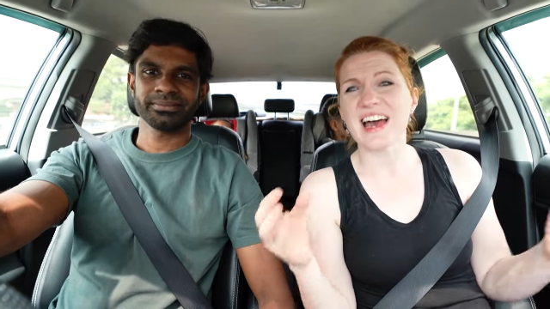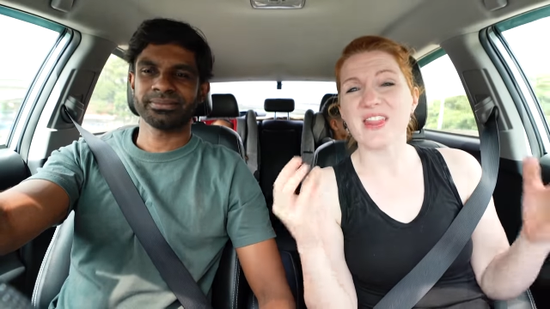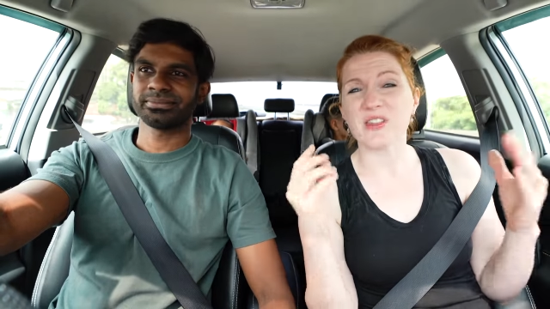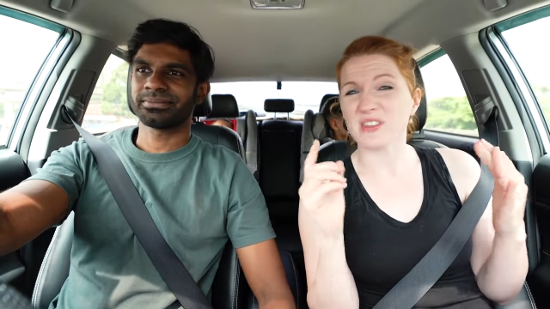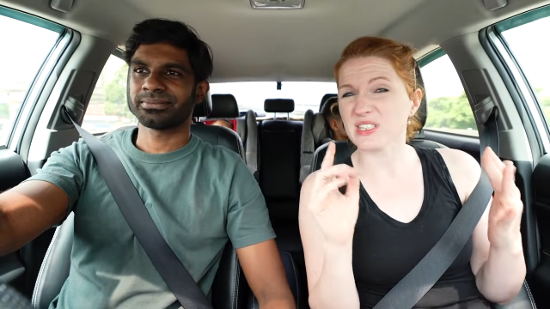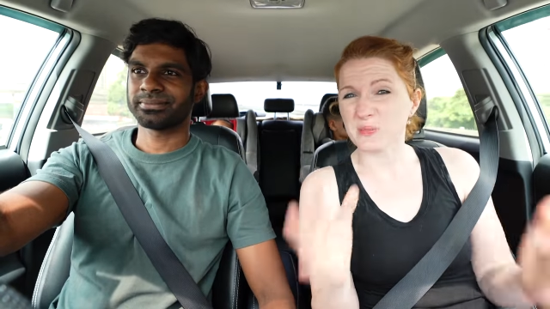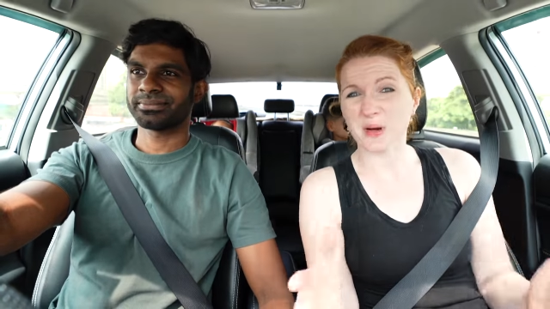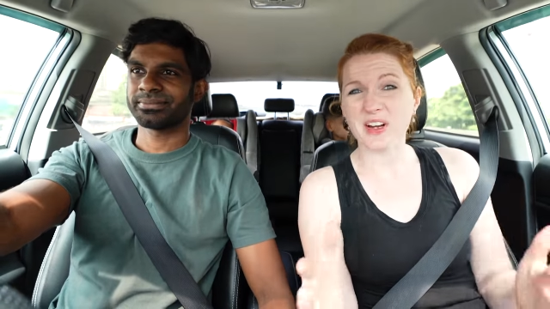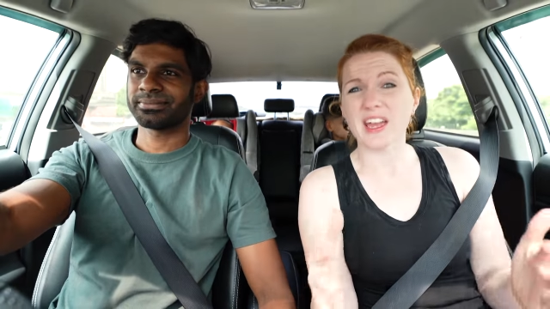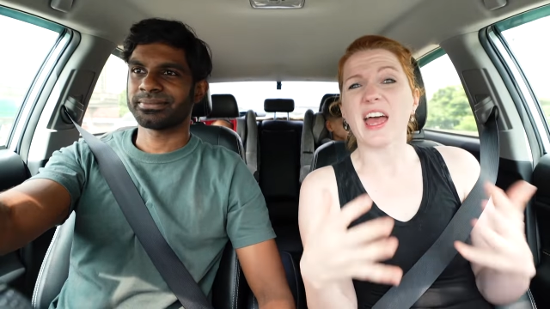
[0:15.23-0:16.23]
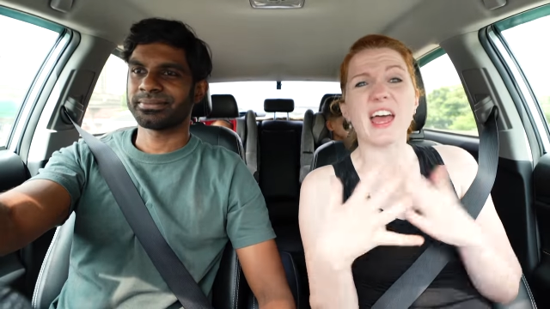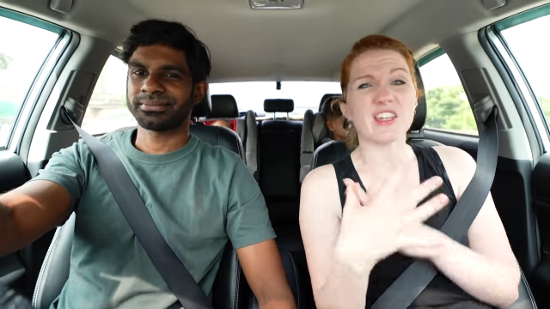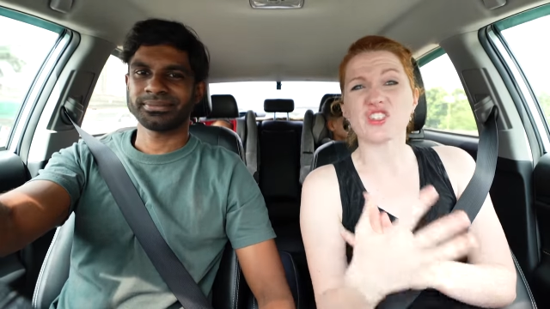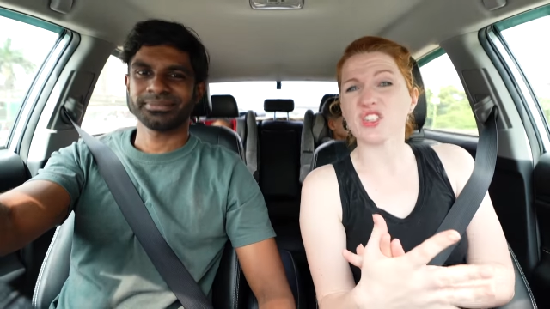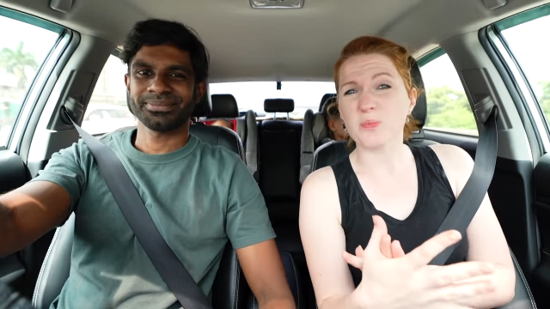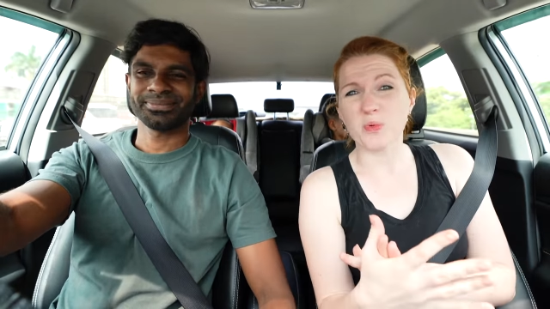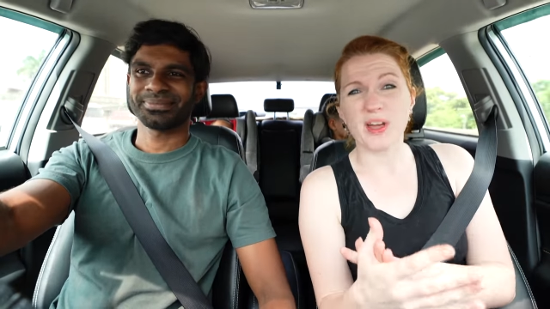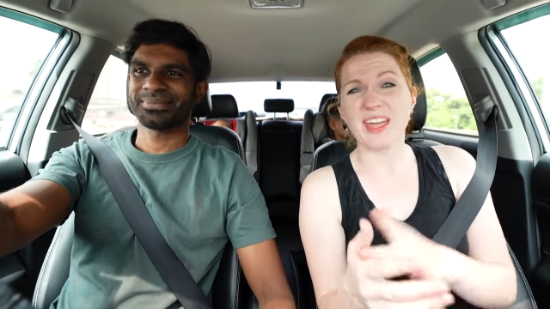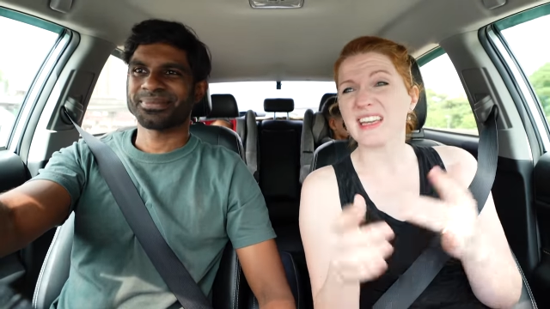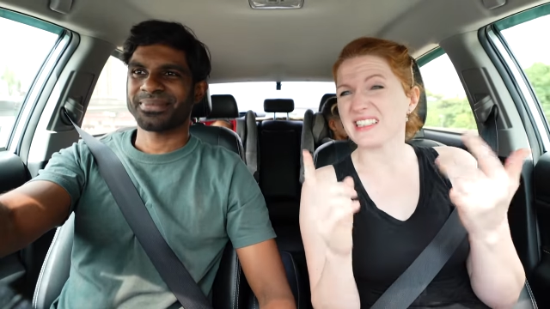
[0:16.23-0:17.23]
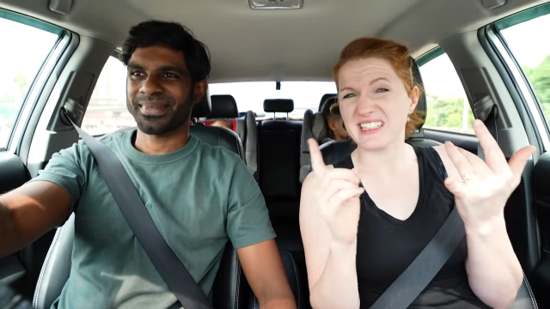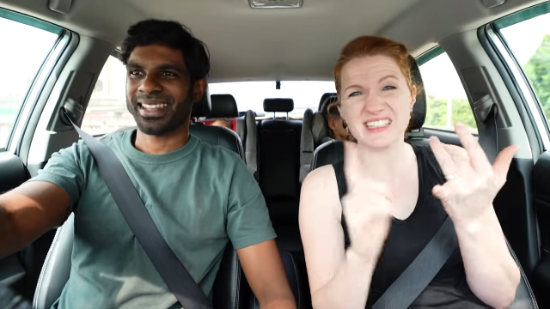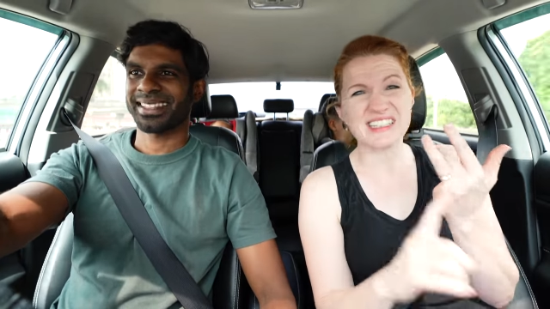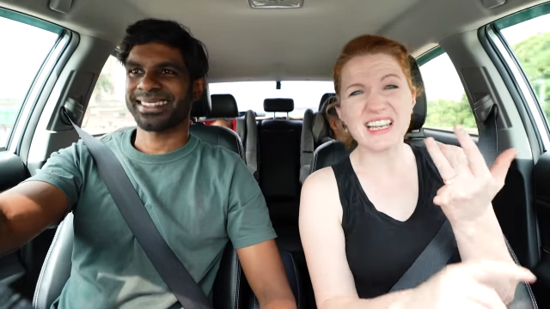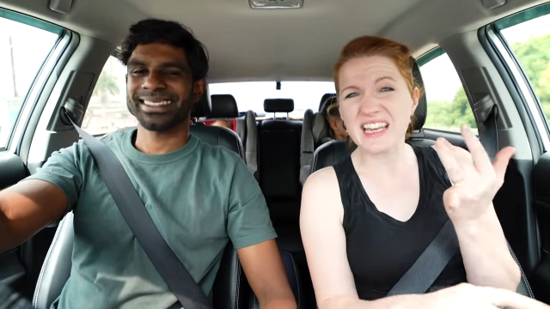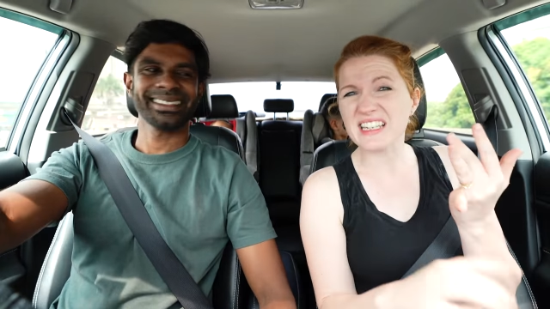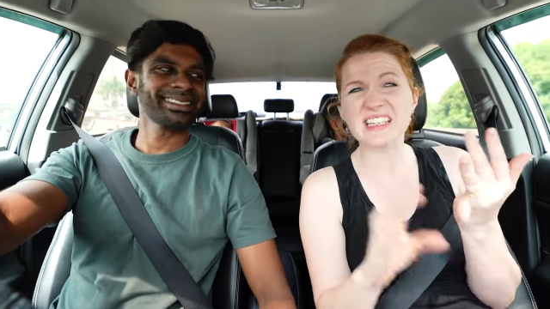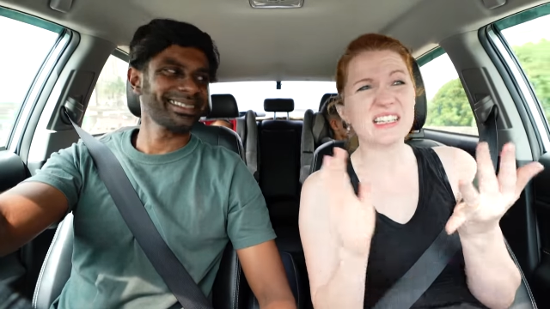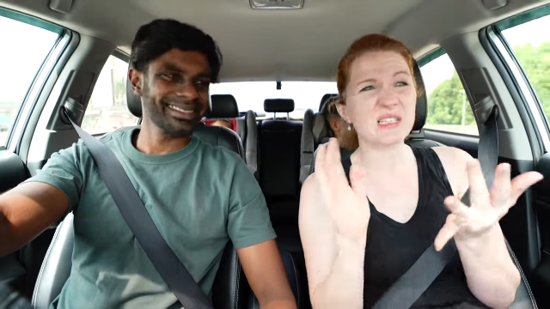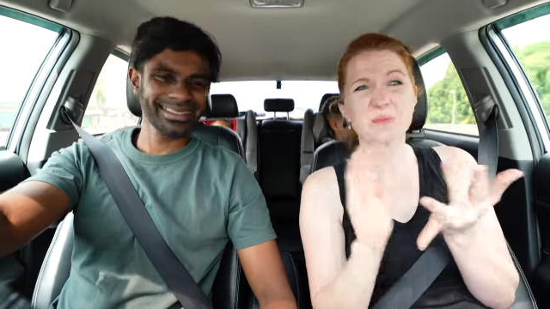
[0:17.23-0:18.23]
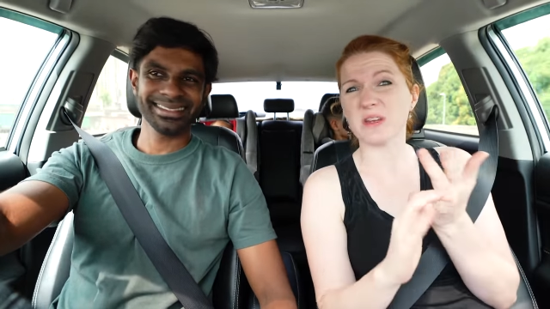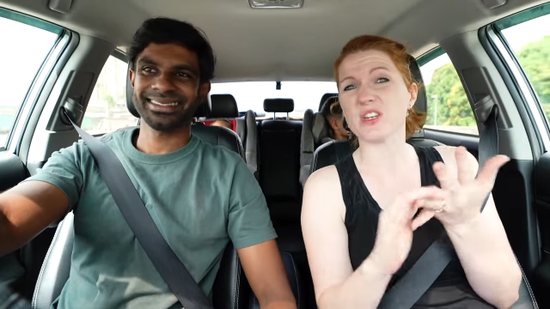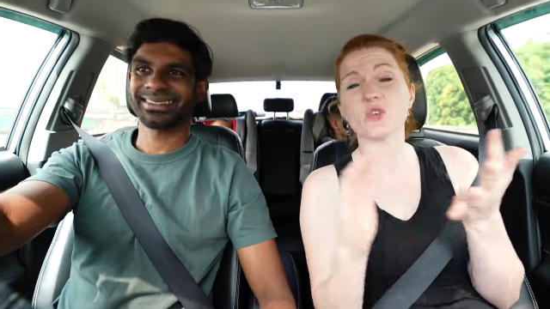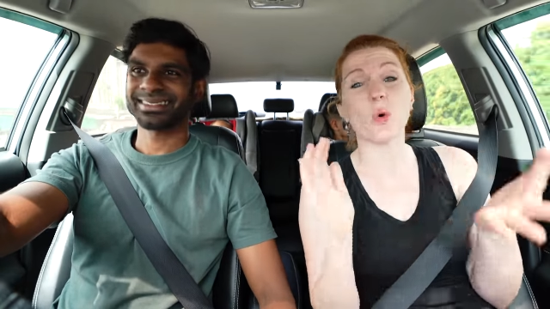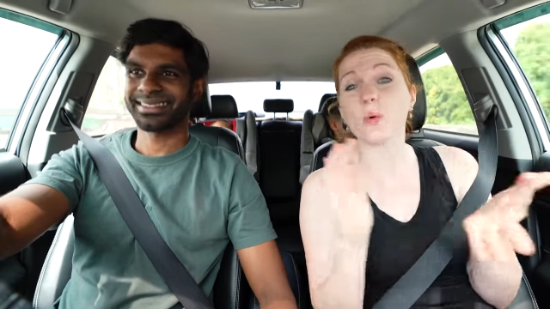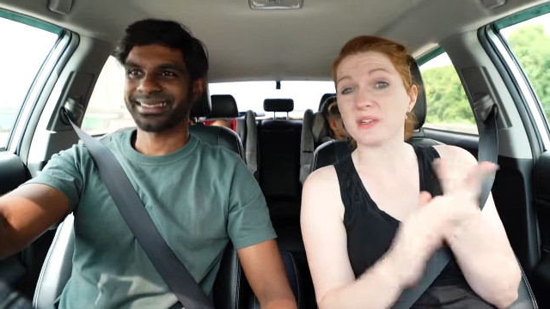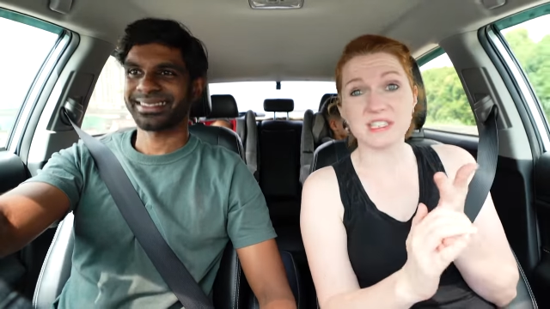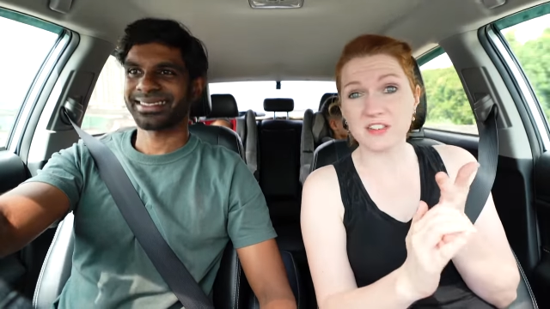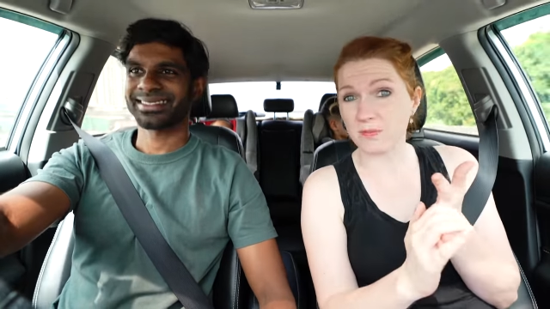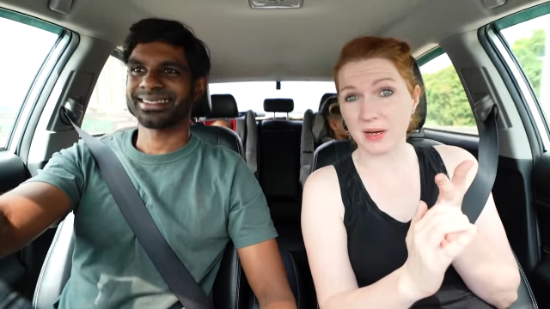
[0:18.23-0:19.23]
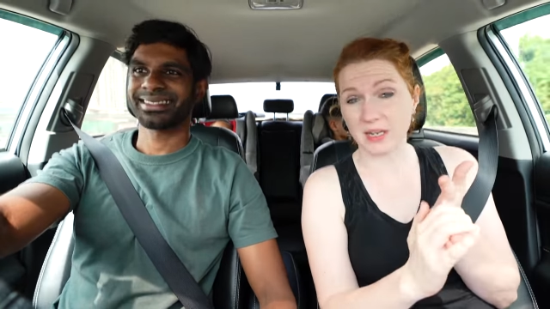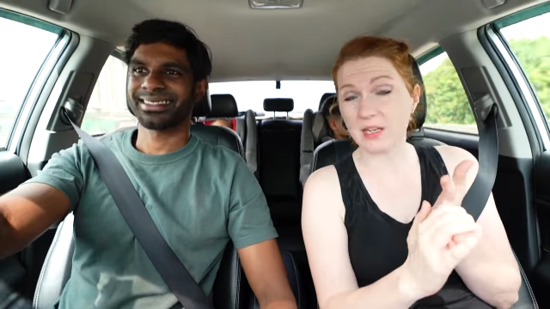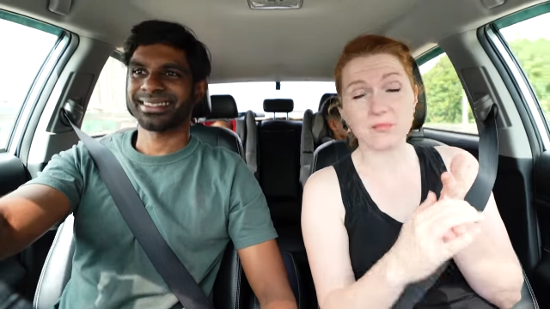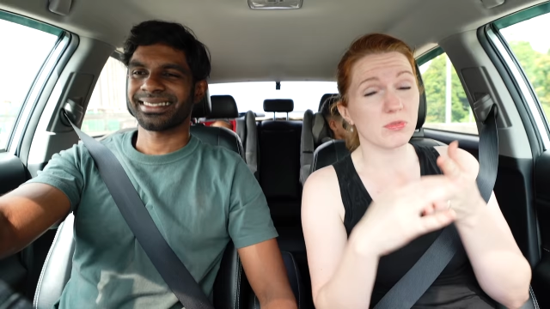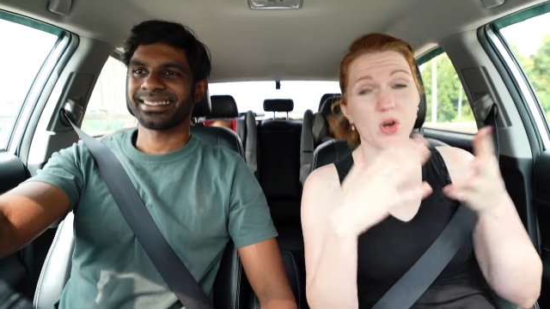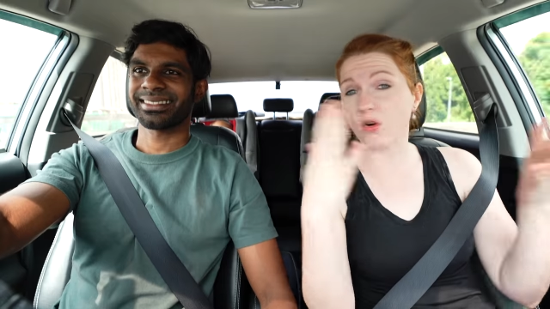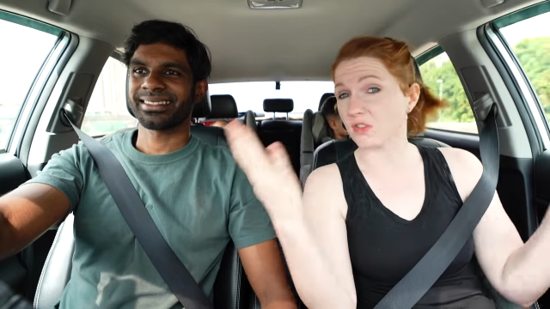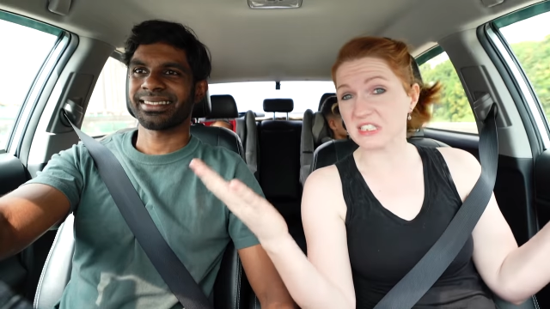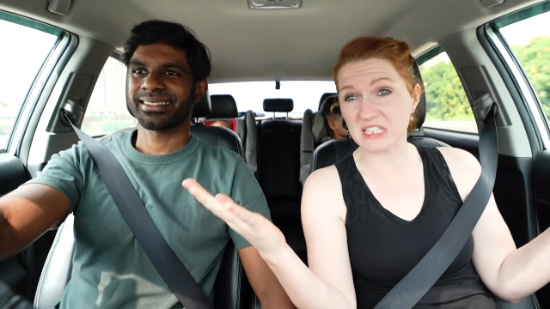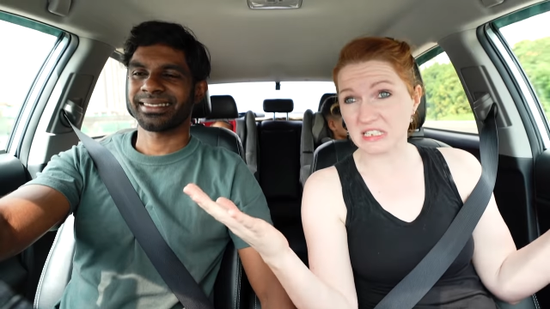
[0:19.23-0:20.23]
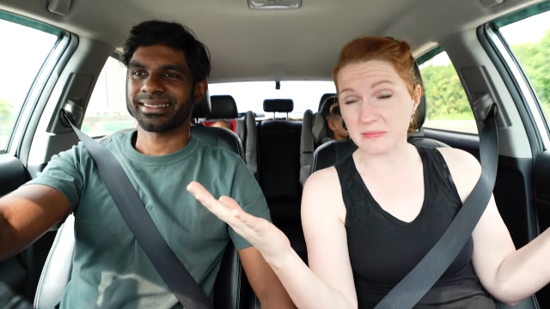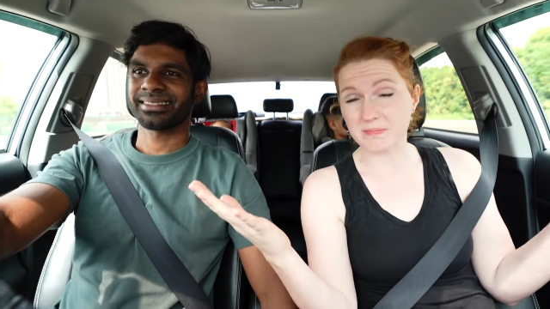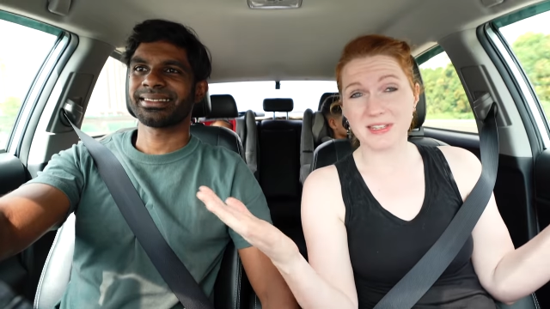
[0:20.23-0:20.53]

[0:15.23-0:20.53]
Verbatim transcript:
Speaker 1: They're the smart and cheap way to send, spend, or receive money overseas.